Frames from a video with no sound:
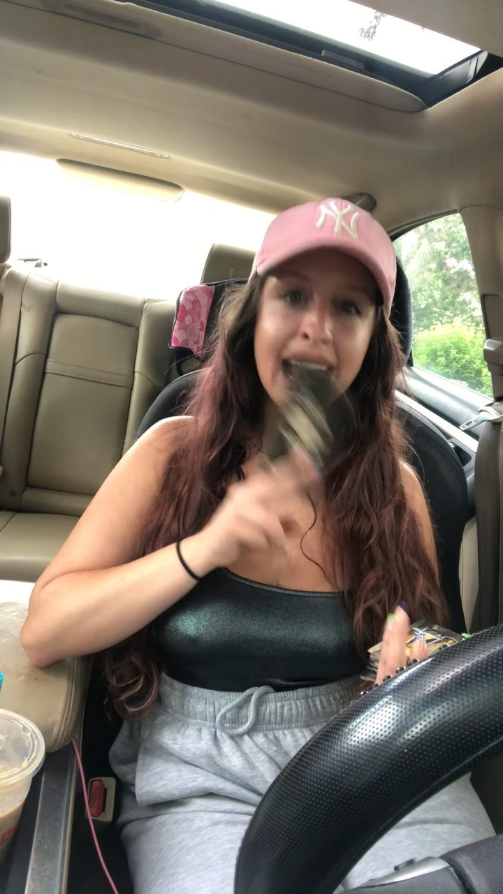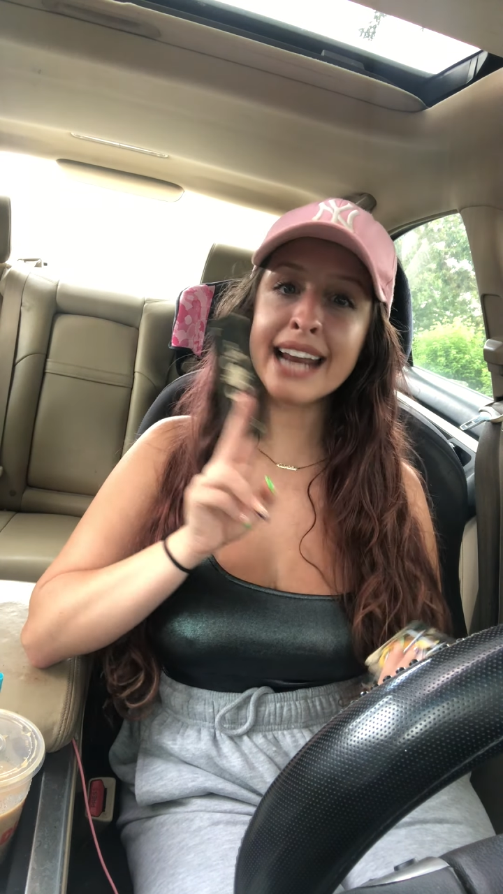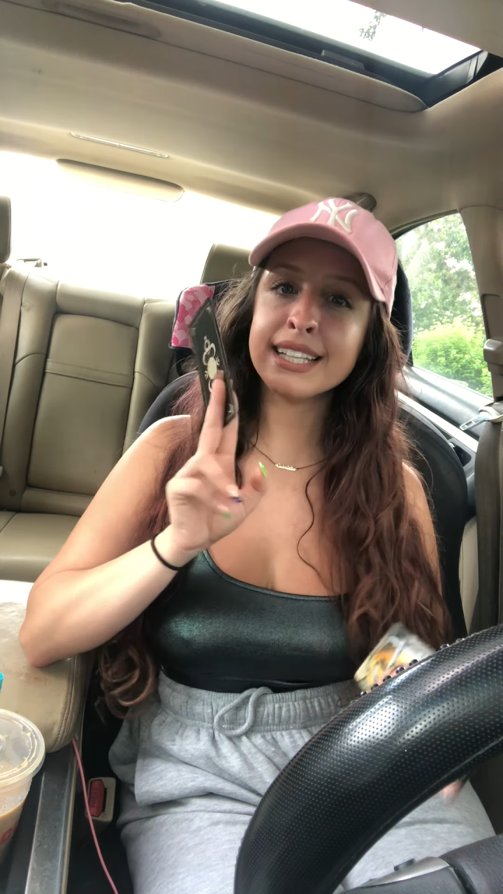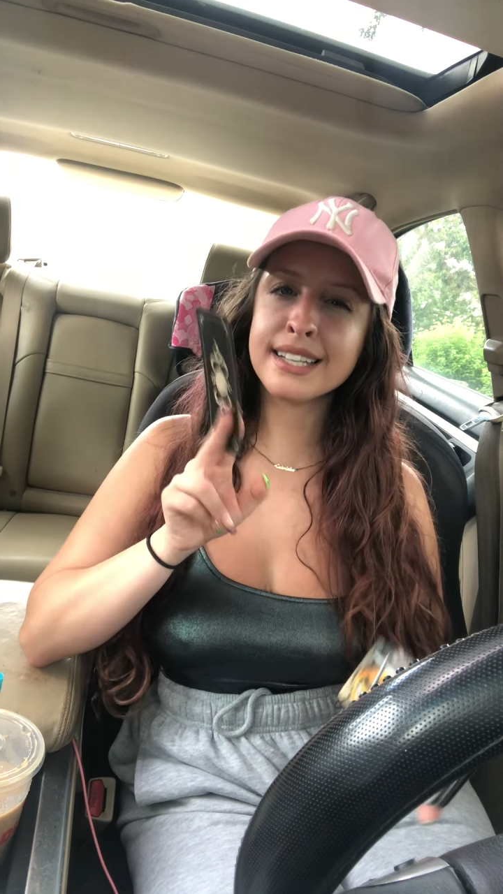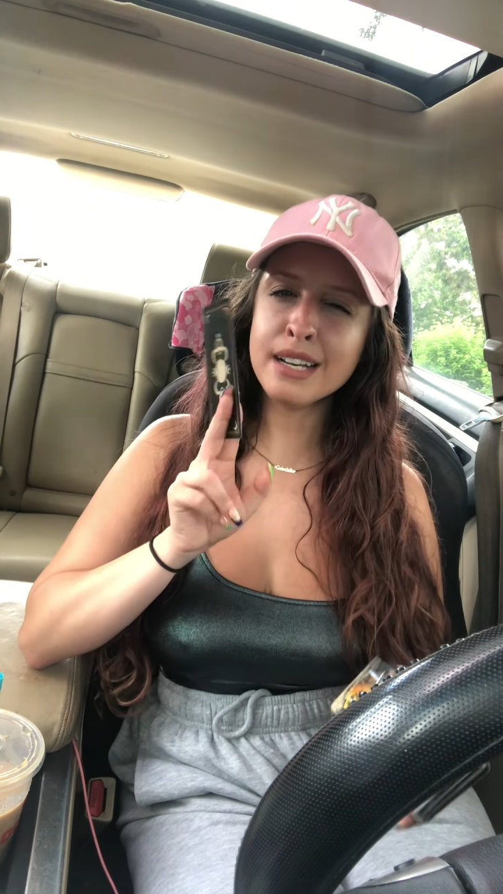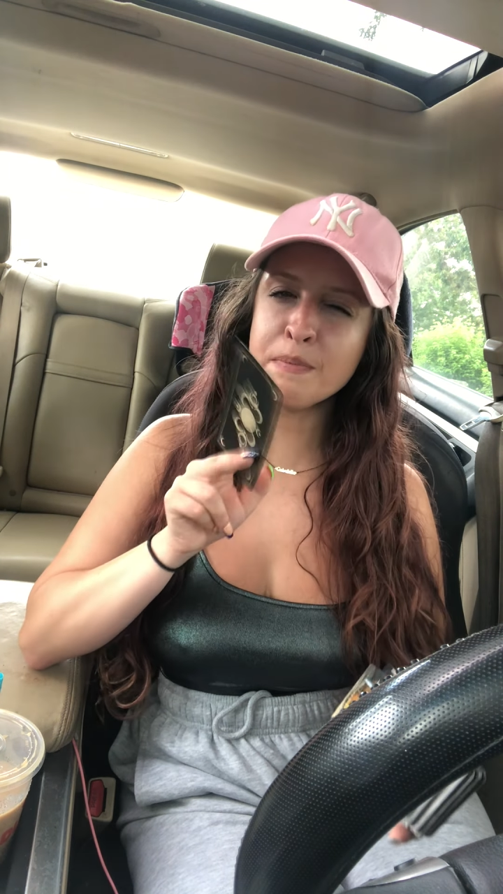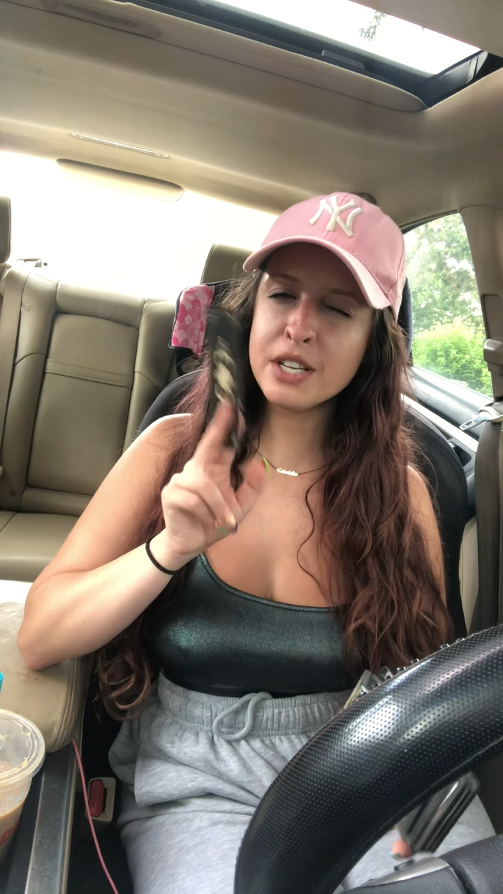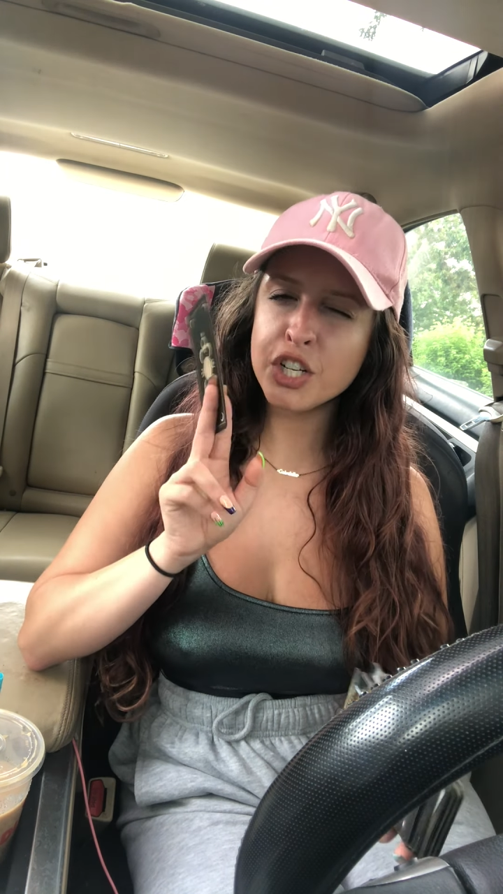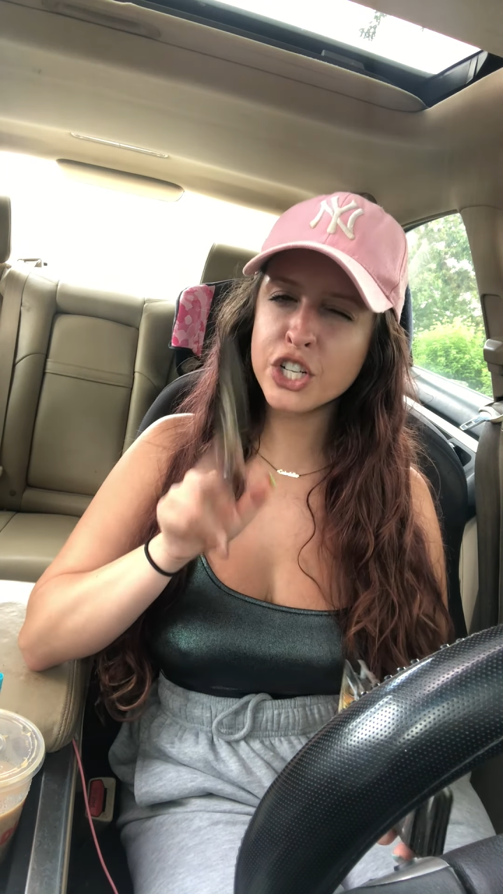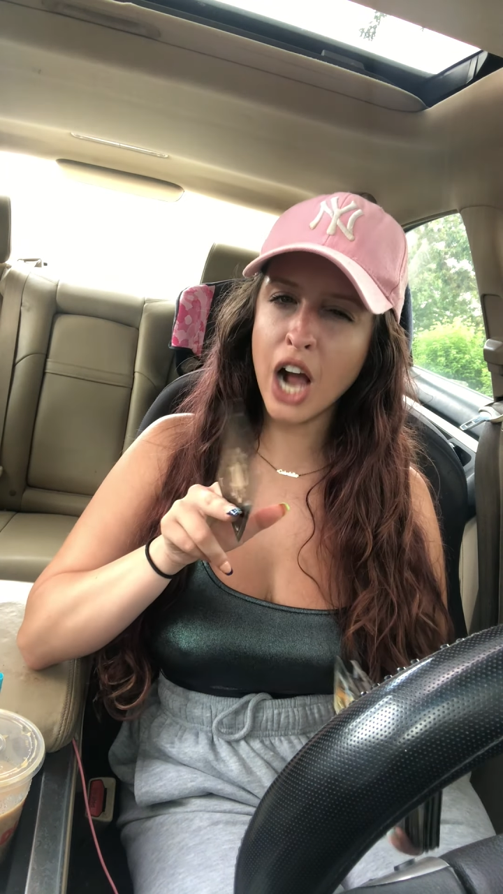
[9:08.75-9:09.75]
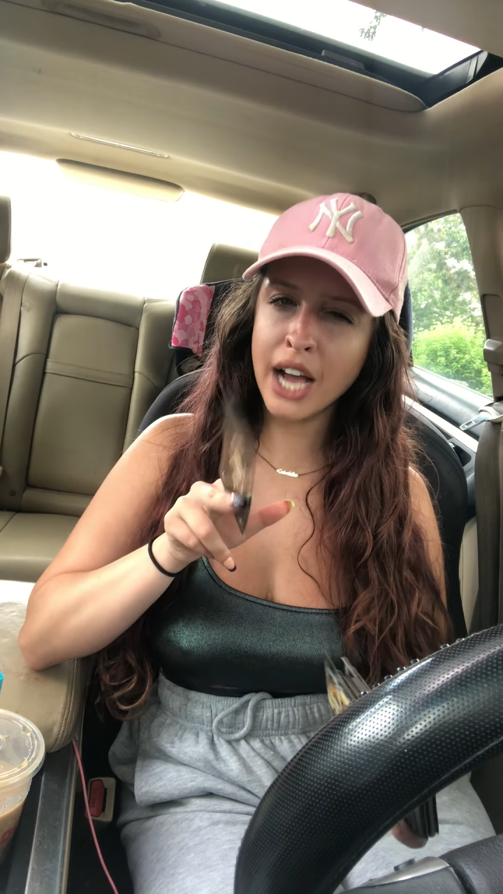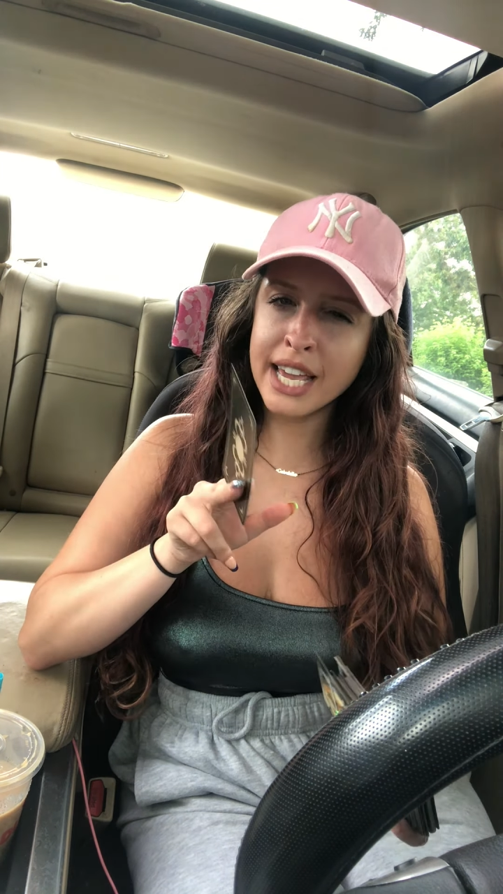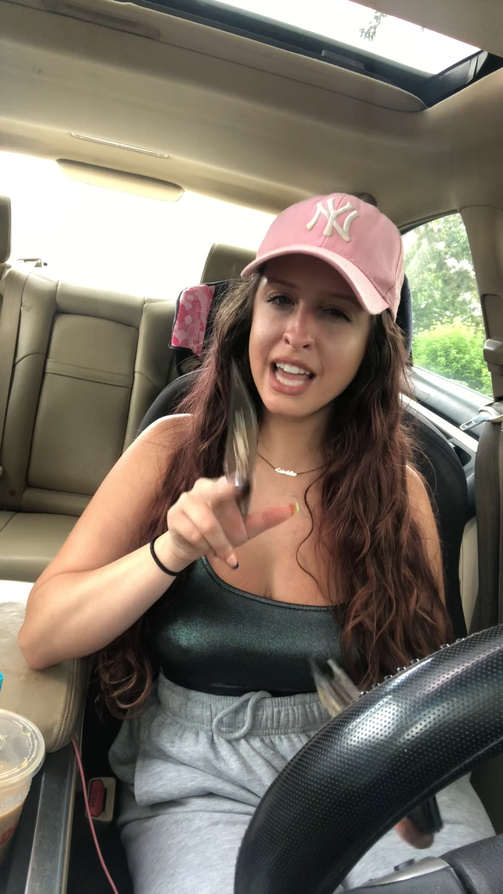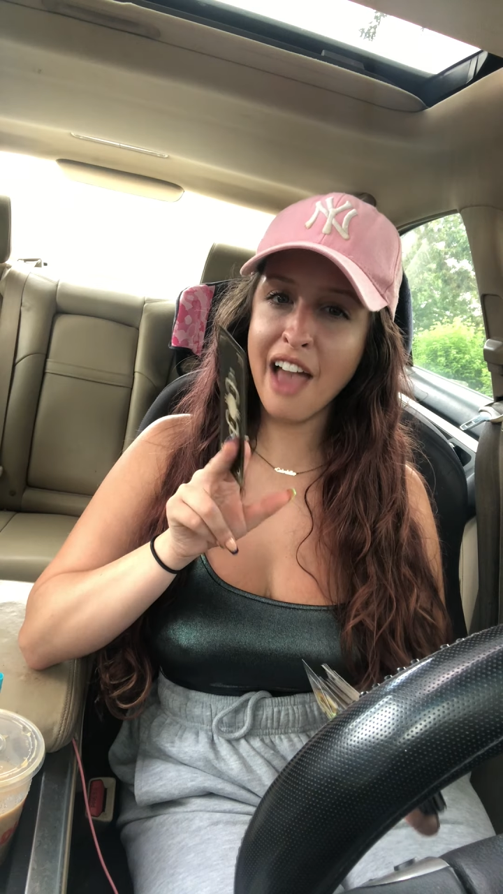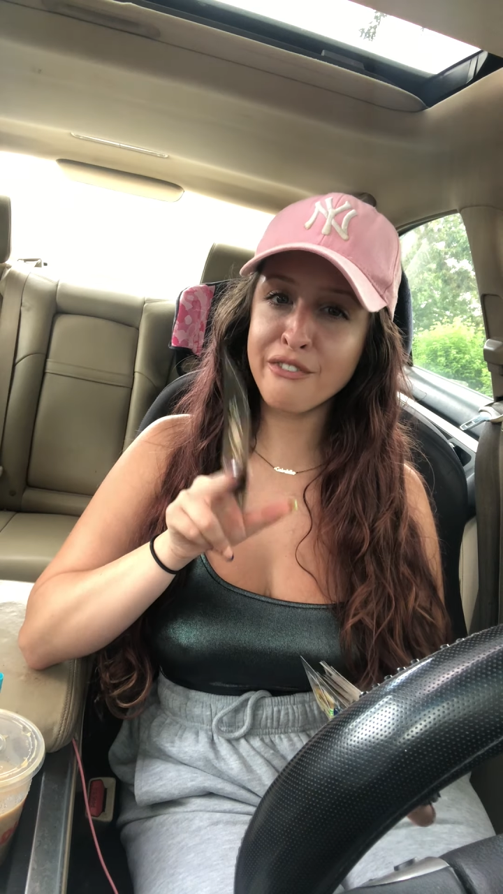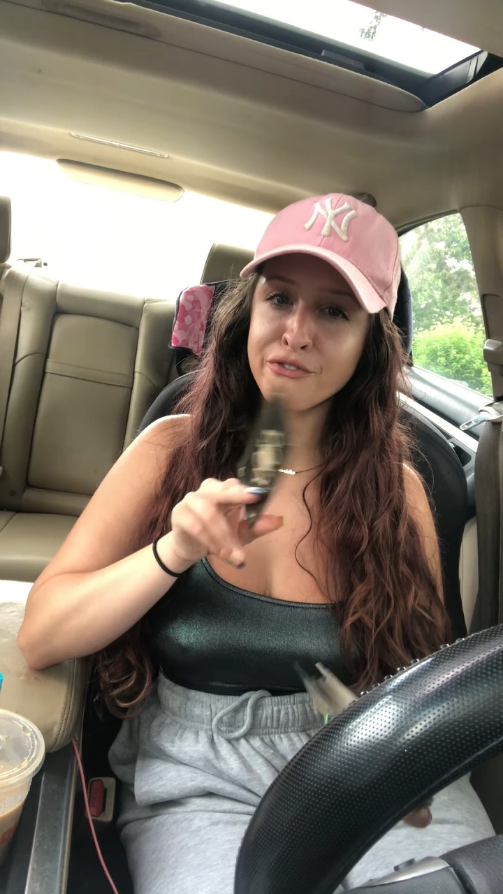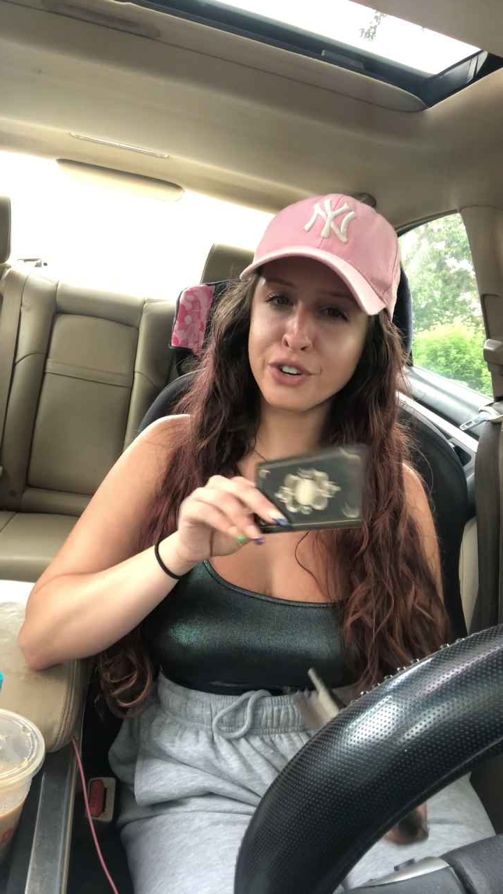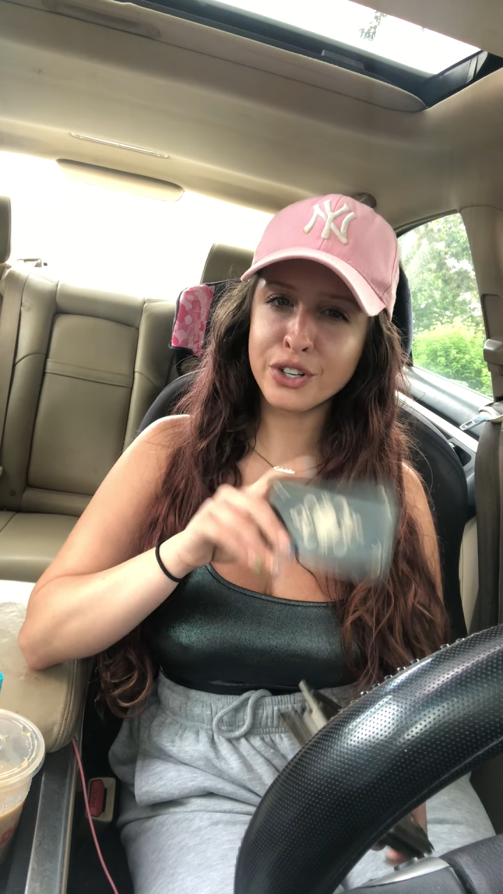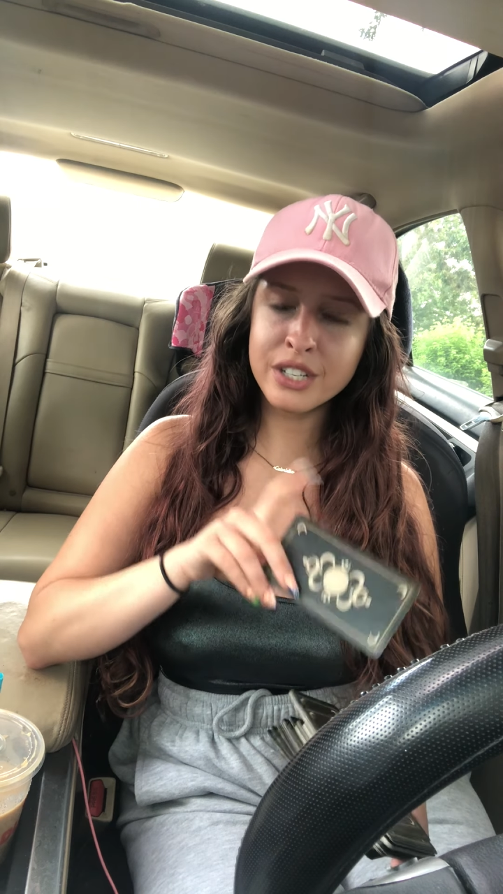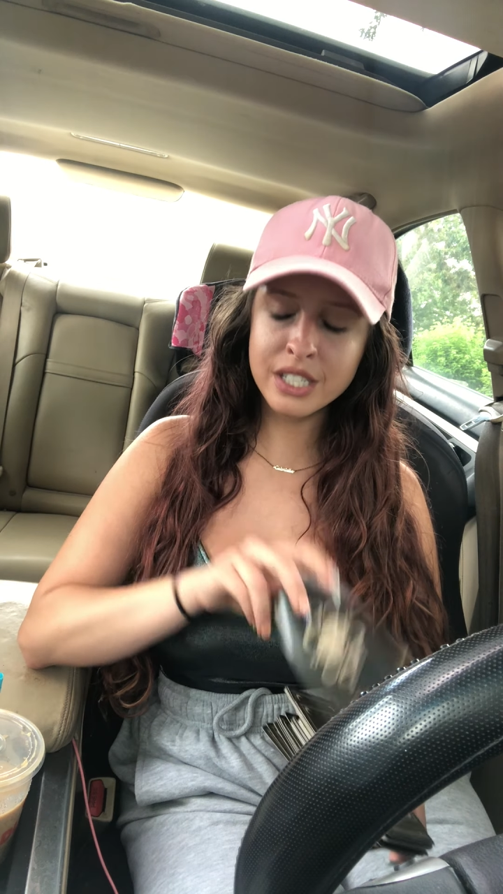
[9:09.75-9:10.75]
and it's gonna be shocking at
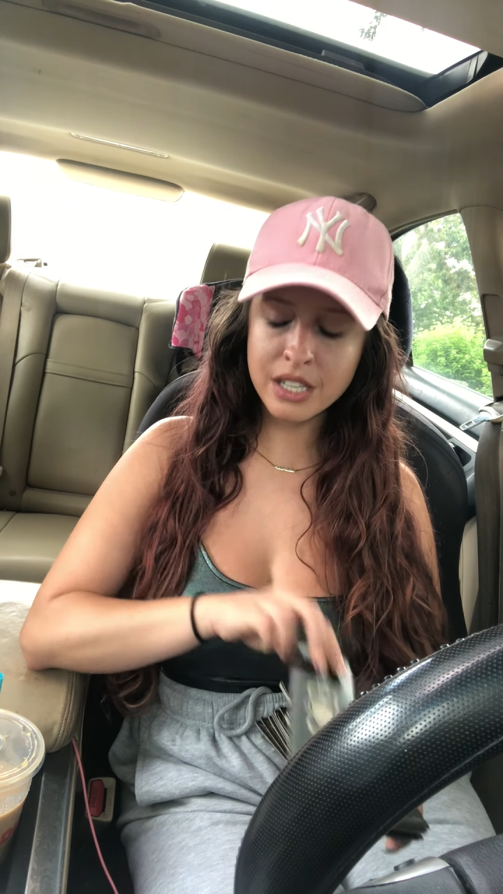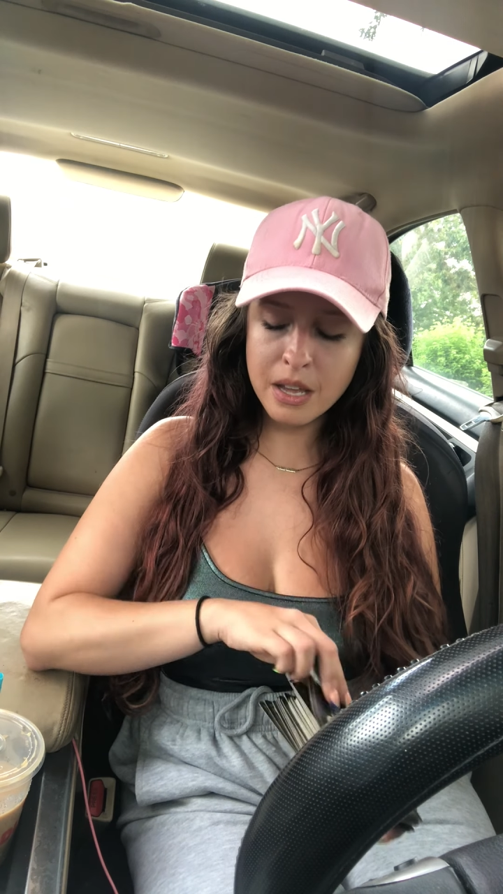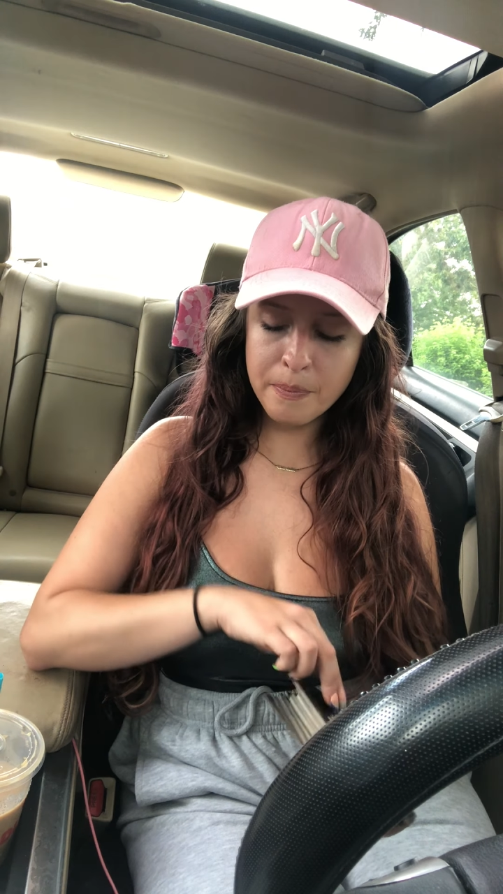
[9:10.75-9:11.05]
first,